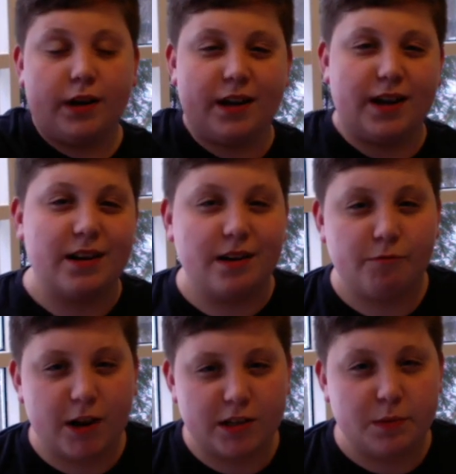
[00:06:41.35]
Like on
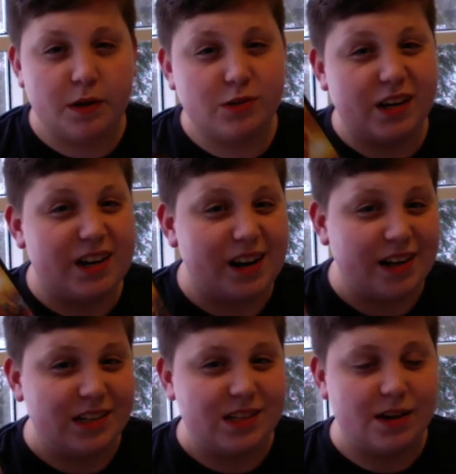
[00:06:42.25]
Rotten Tomatoes, got a
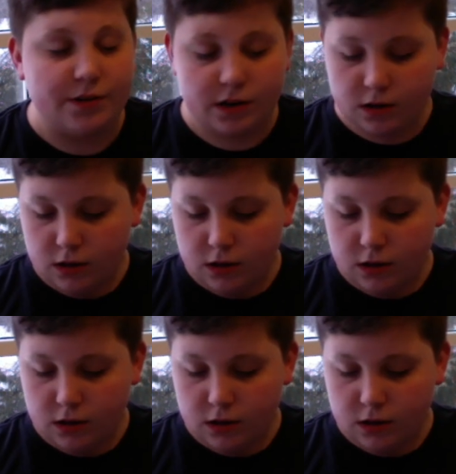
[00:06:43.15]
97.